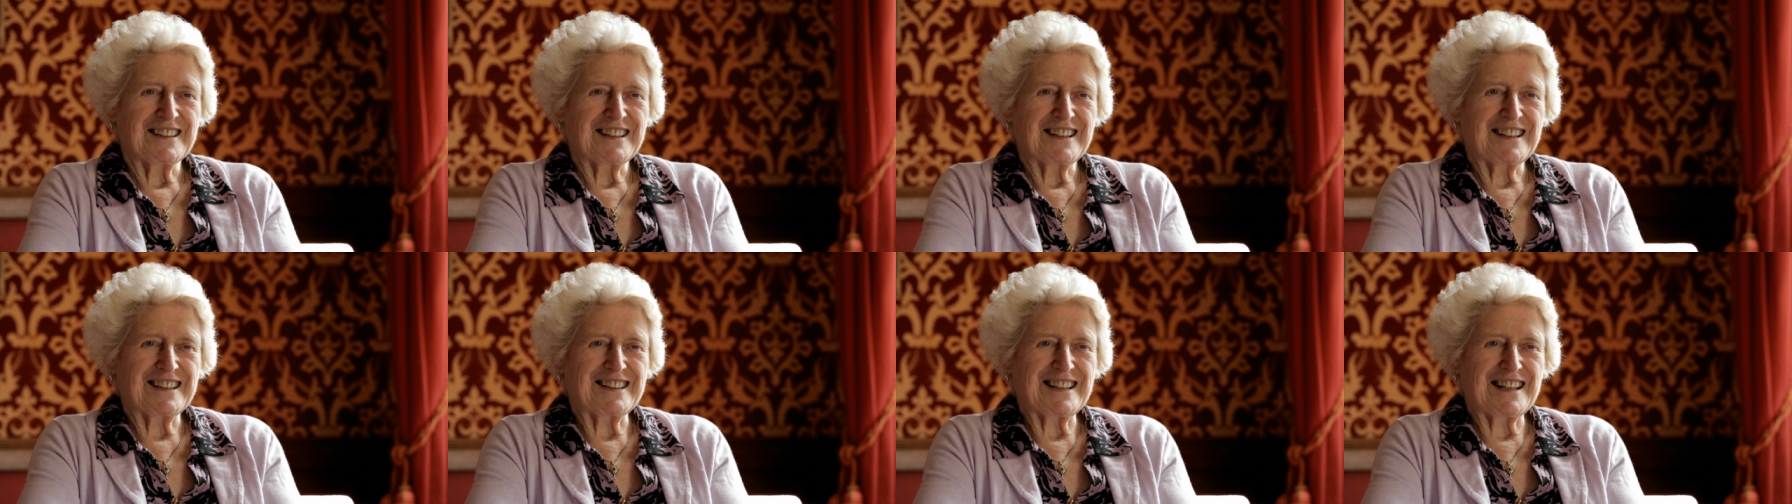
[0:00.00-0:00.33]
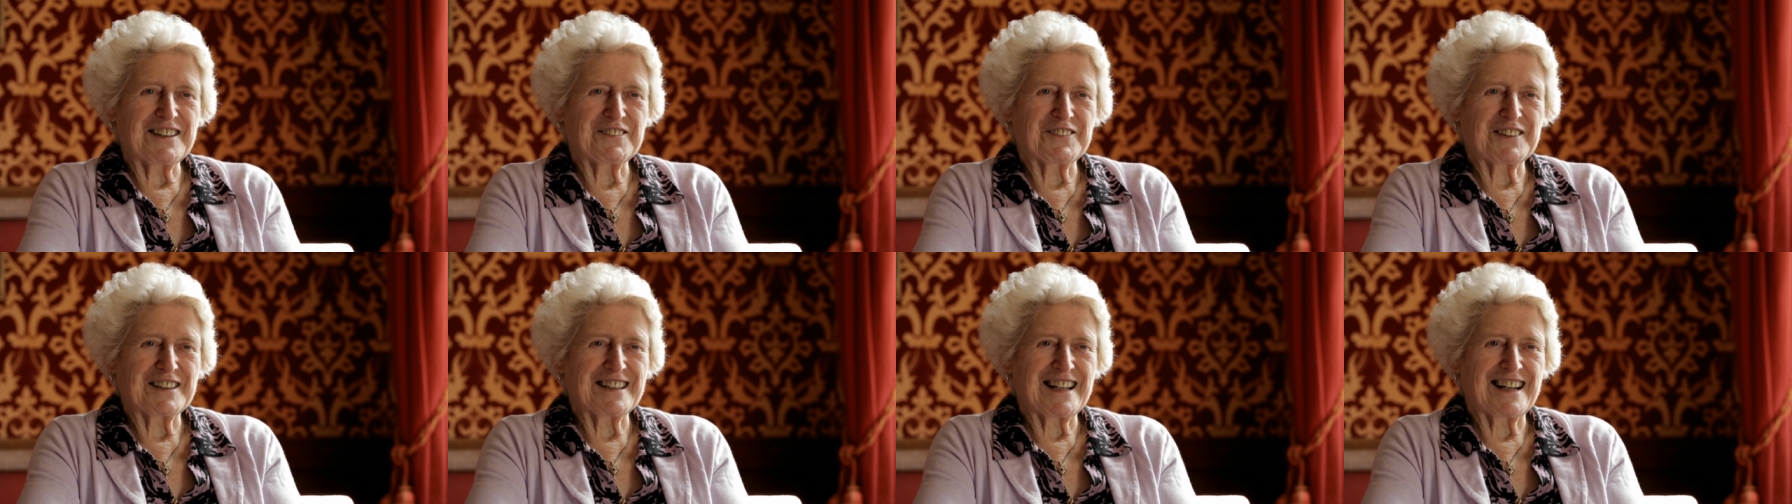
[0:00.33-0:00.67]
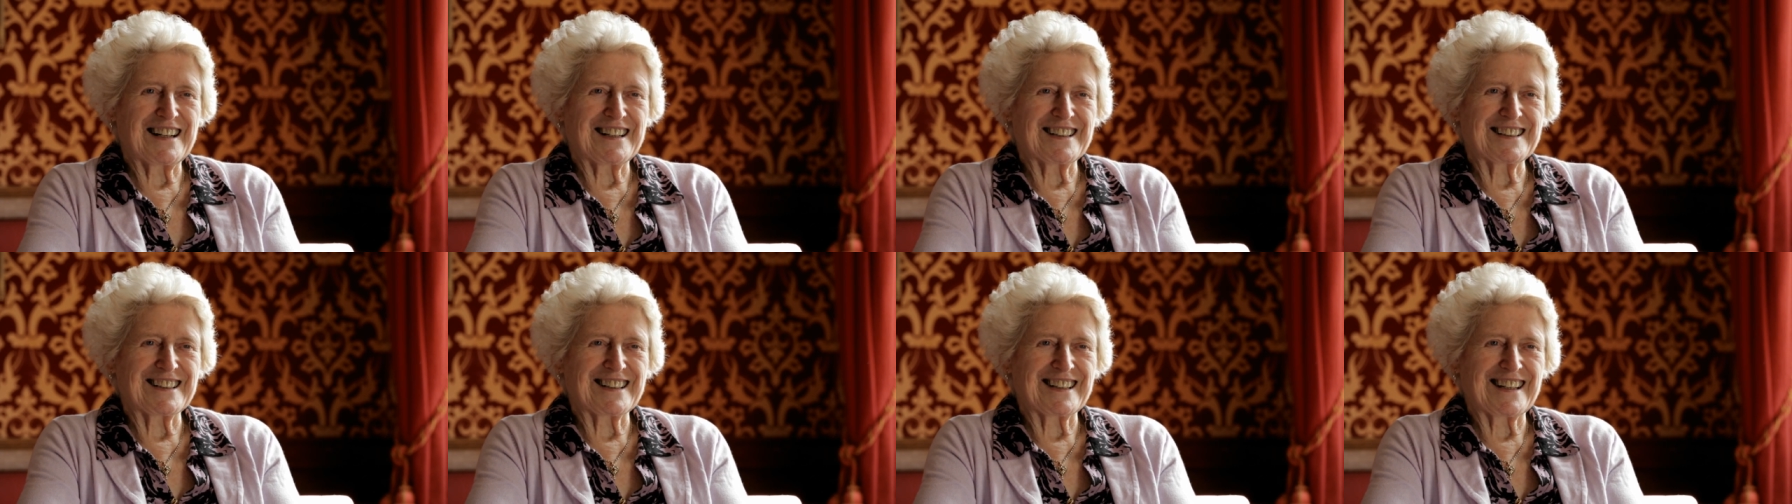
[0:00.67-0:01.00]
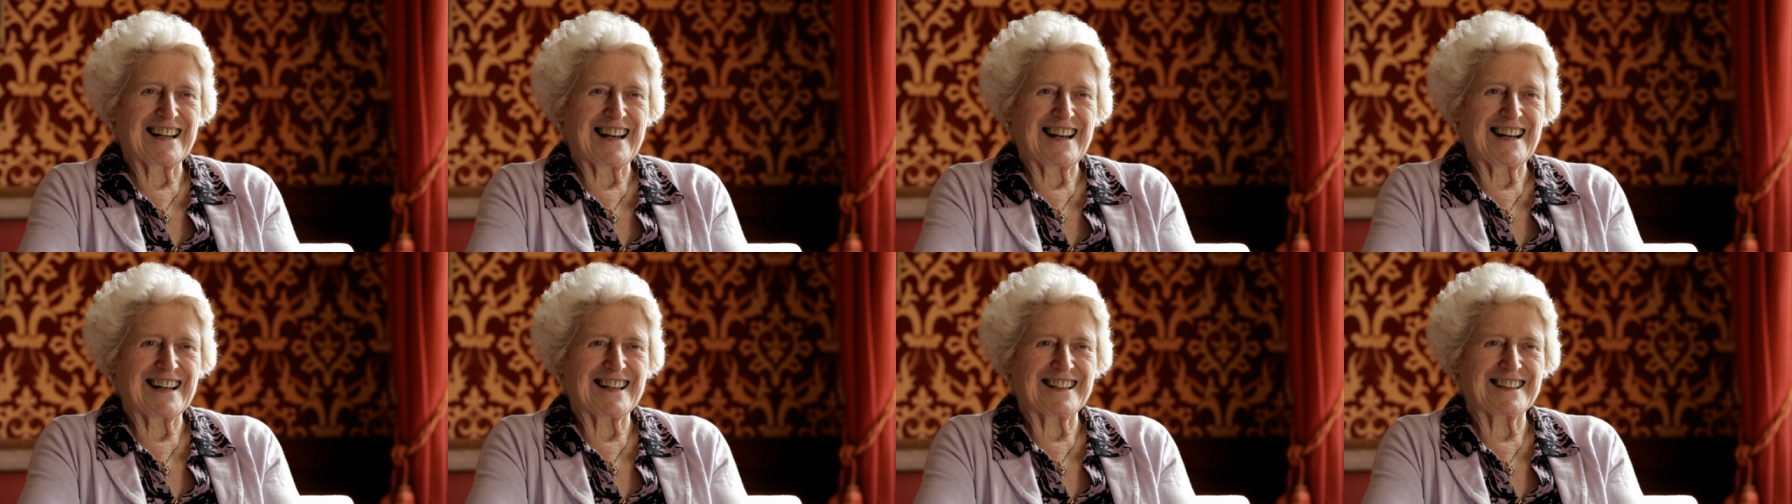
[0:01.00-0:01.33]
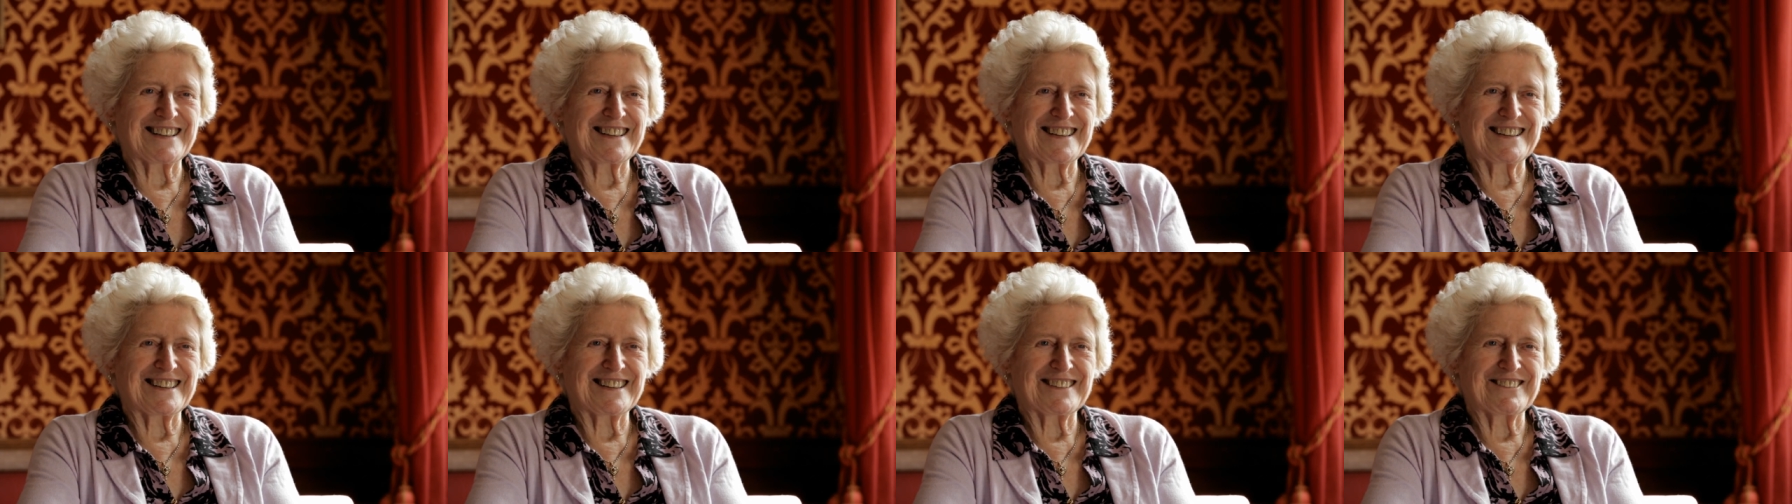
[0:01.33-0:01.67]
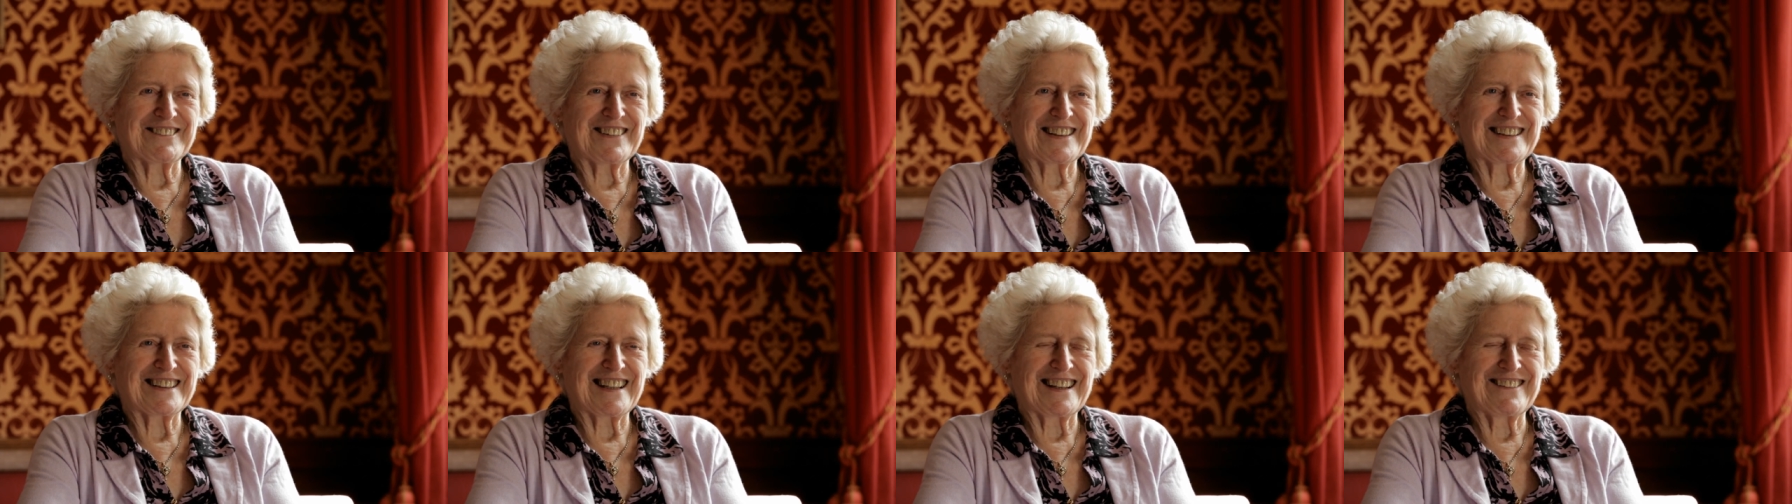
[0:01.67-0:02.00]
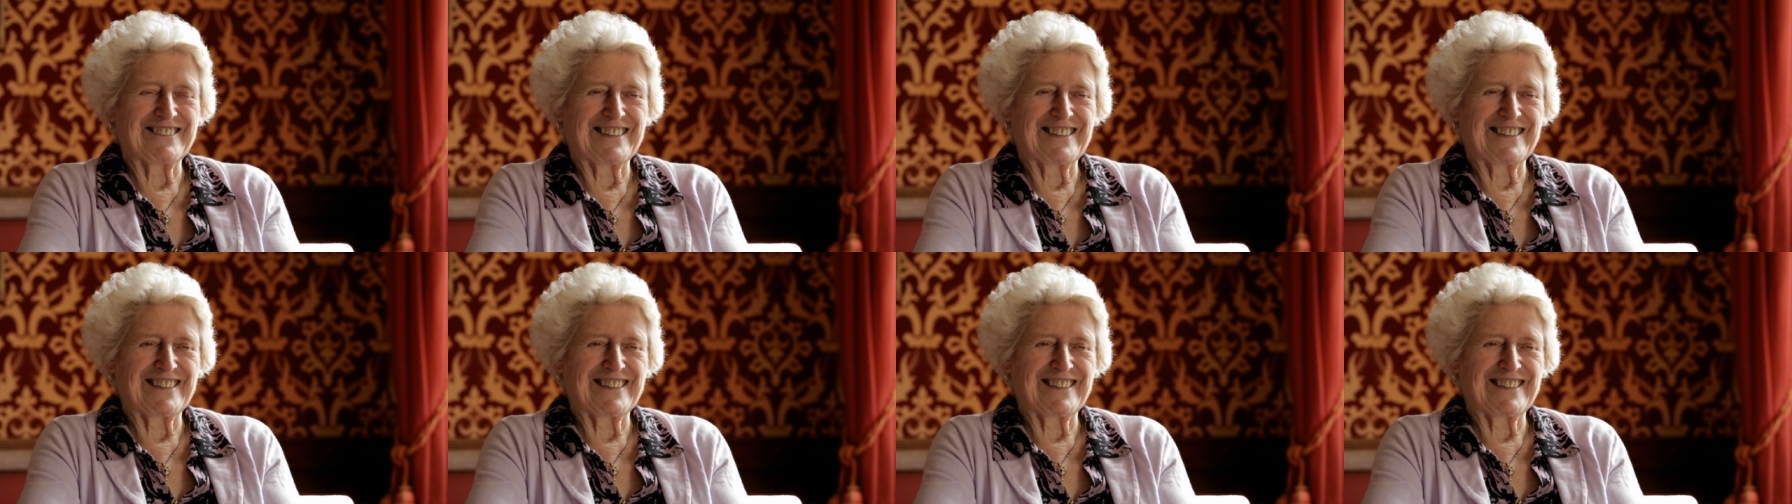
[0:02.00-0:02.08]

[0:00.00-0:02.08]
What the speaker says: And every now and again, when they